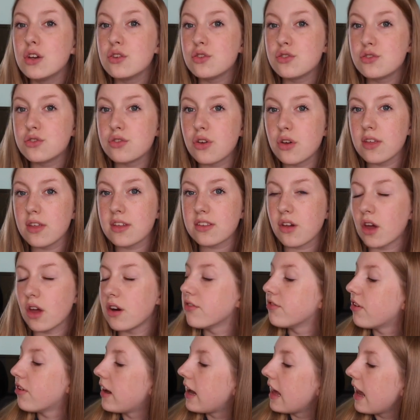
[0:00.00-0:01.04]
So that's
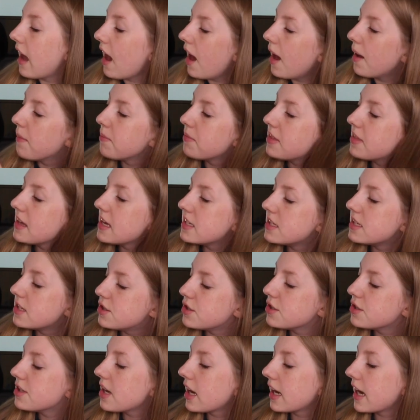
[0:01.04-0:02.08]
kind of funny. This
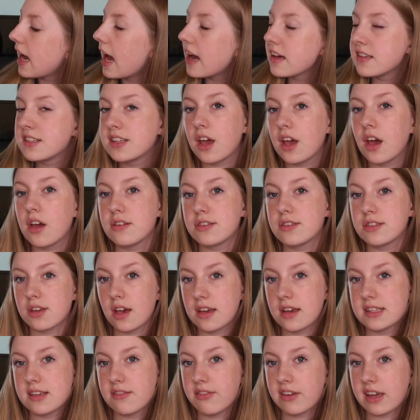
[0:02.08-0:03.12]
is just a Casio
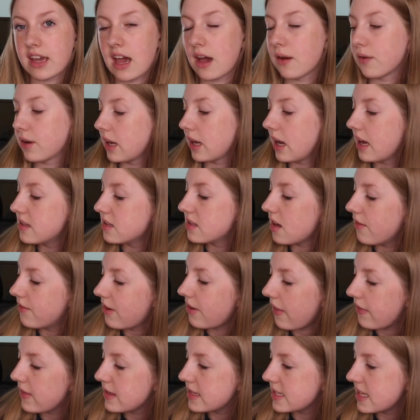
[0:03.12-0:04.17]
scientific calculator.
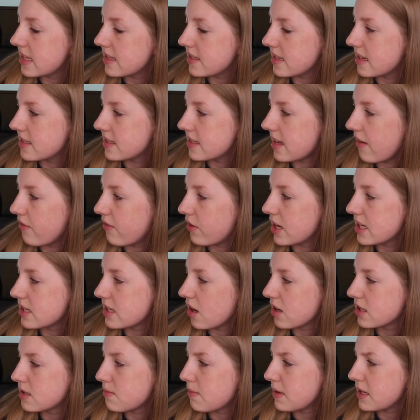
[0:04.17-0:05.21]
I've had this since year 7.
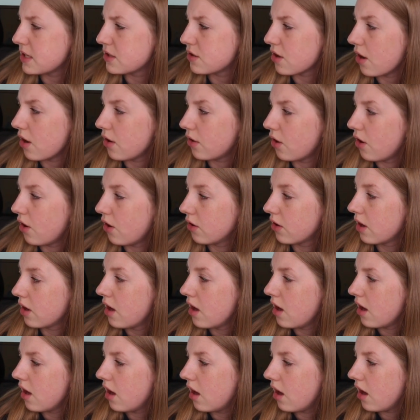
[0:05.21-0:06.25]
It's lasted me so long.
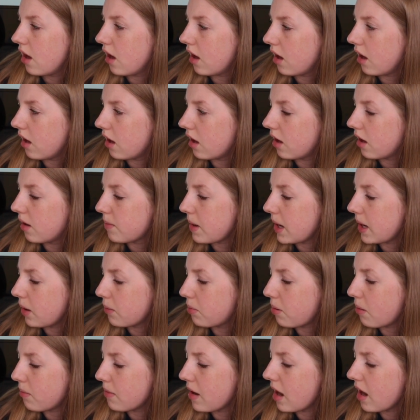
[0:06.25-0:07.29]
And
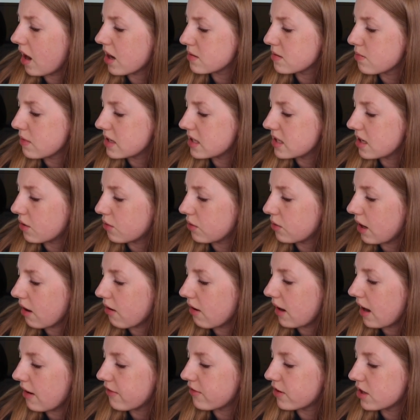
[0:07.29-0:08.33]
it'll probably last me till
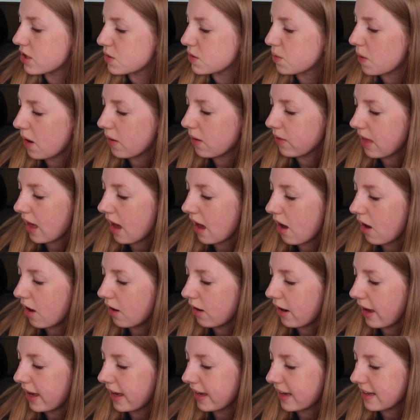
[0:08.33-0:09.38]
year 11 as well. There
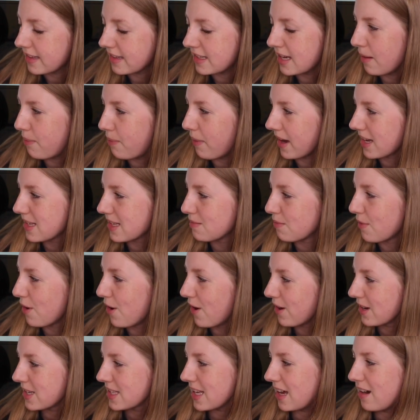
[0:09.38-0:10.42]
are like Tippex
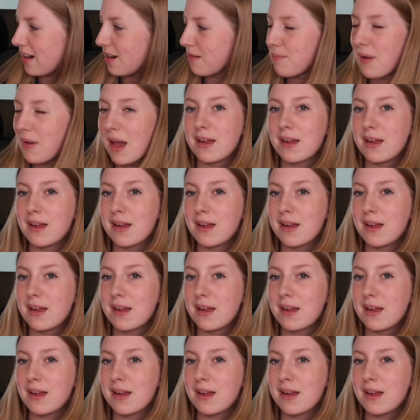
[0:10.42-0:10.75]
marks and like